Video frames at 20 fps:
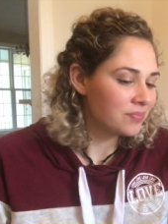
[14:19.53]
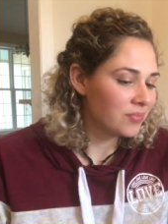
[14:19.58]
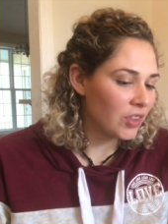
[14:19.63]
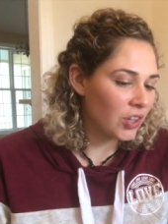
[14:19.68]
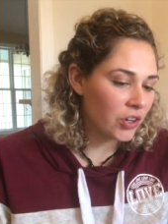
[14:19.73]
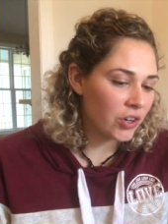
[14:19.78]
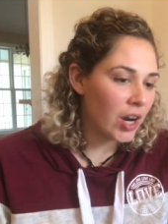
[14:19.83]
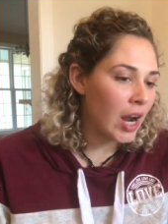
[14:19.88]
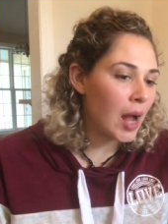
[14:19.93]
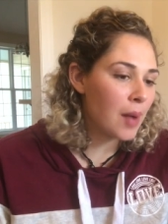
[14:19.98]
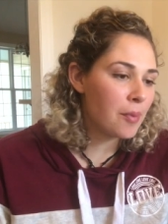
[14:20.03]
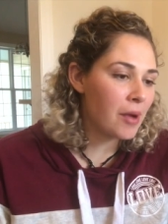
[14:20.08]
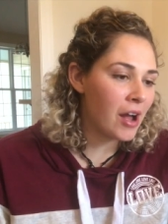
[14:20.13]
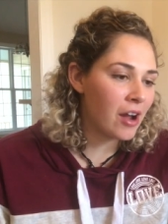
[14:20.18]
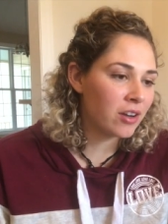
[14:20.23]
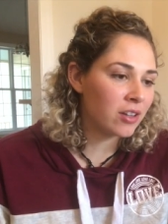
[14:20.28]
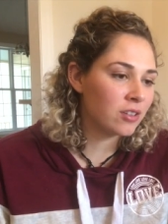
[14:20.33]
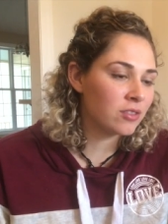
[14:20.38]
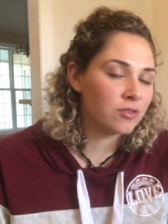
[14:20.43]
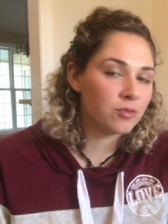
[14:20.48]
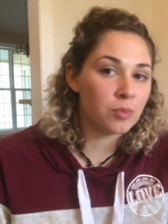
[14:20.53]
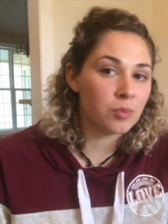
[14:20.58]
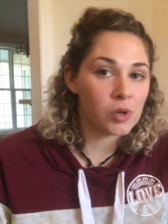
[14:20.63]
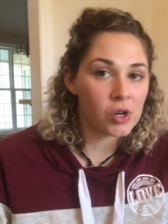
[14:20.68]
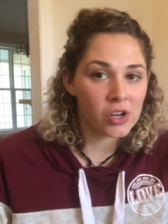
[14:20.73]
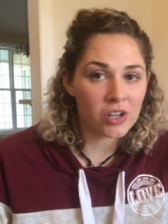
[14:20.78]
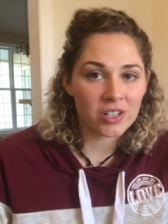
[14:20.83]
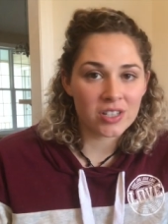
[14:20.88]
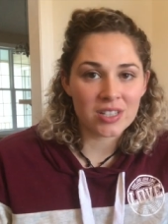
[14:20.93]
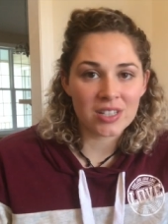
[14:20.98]
the crap out of
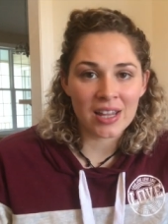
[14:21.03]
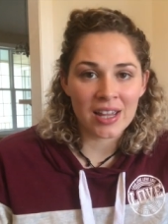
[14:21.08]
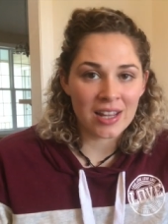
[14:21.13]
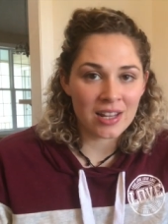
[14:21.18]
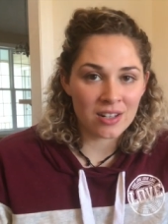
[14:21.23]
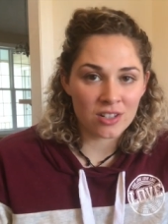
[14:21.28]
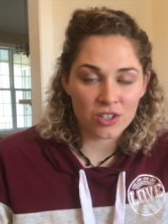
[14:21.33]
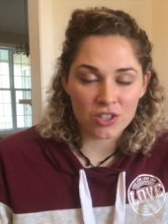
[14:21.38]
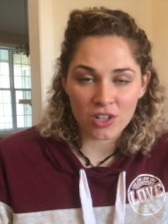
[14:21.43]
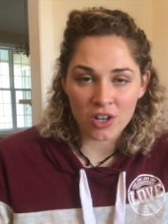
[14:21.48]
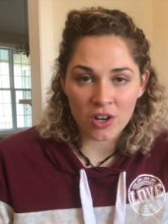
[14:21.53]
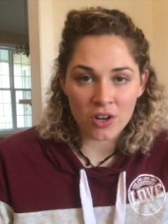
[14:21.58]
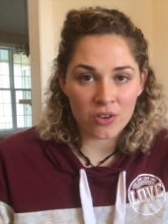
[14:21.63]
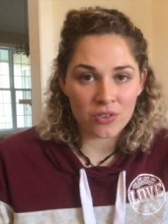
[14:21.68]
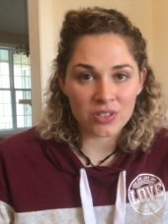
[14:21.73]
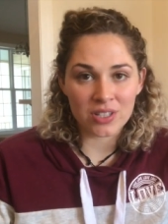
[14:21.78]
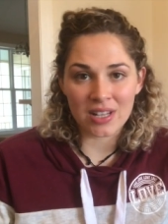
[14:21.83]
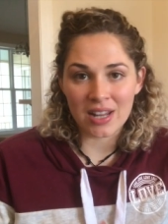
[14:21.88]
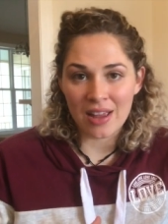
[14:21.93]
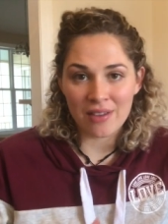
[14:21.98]
books and shows and